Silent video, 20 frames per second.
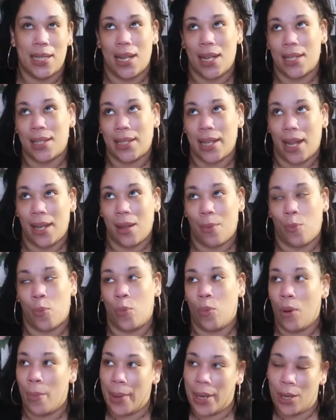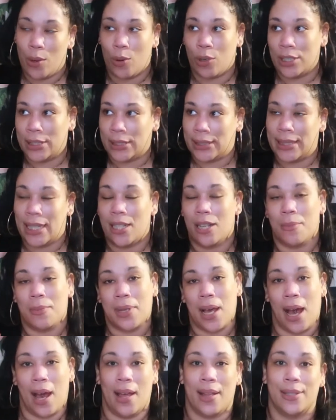not a stand-up woman or a stand-up
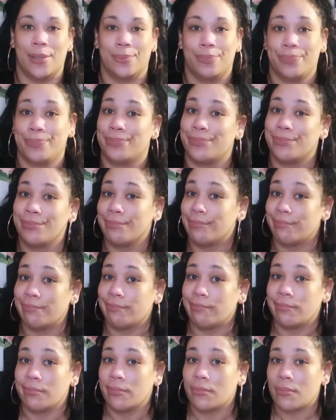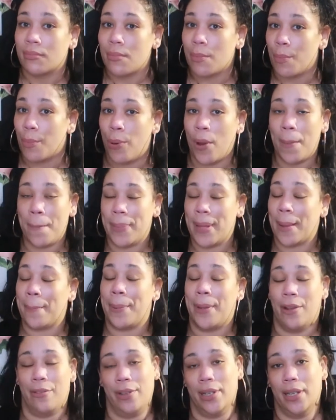guy point blank
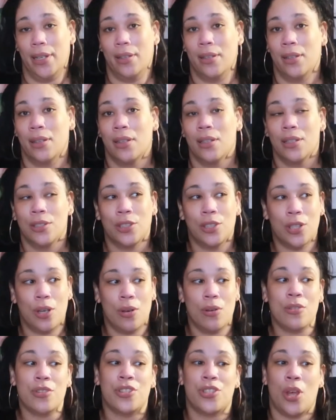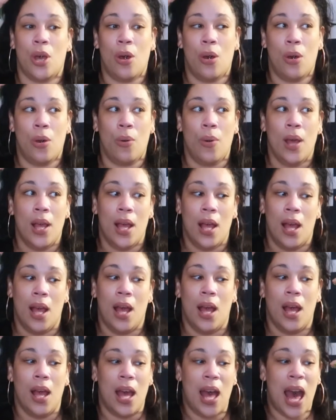period you know so
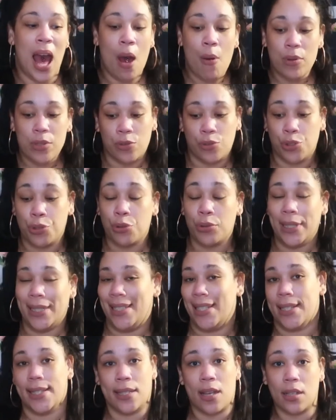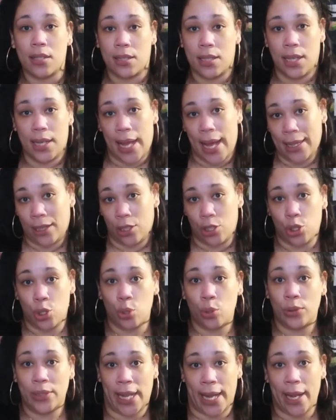I was truly disgusted at the
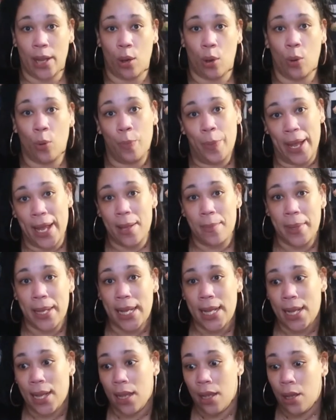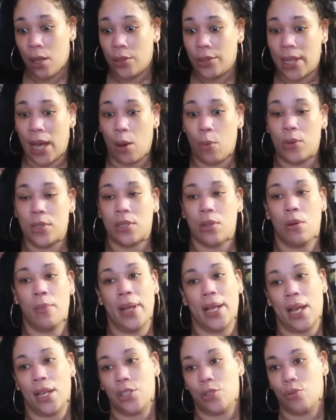two-day old baby that was, oh
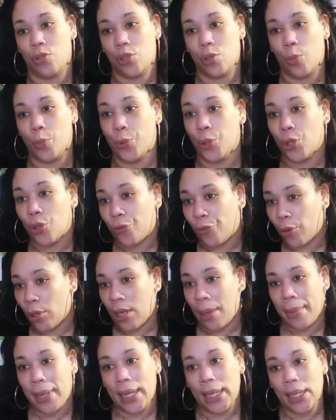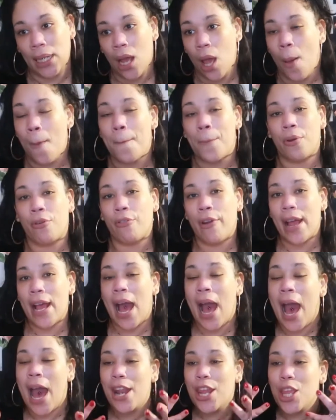my gosh, she was so beautiful. I mean,
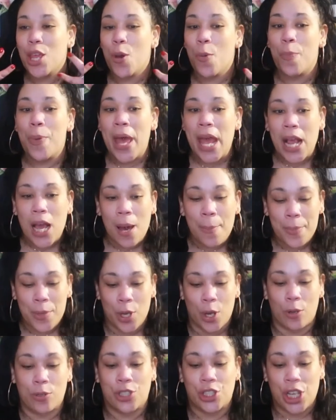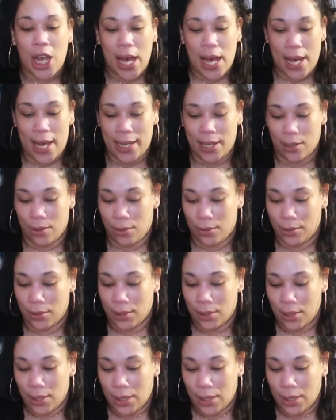how do you pick up your child